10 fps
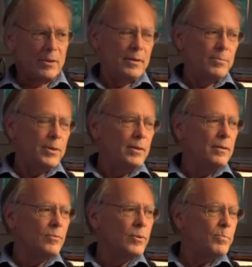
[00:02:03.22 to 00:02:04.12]
need to be
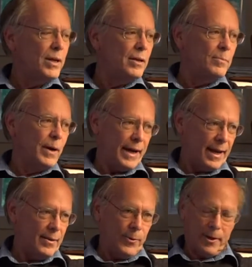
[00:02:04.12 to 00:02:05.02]
repeated by
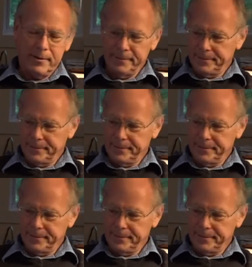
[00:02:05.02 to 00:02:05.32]
anyone.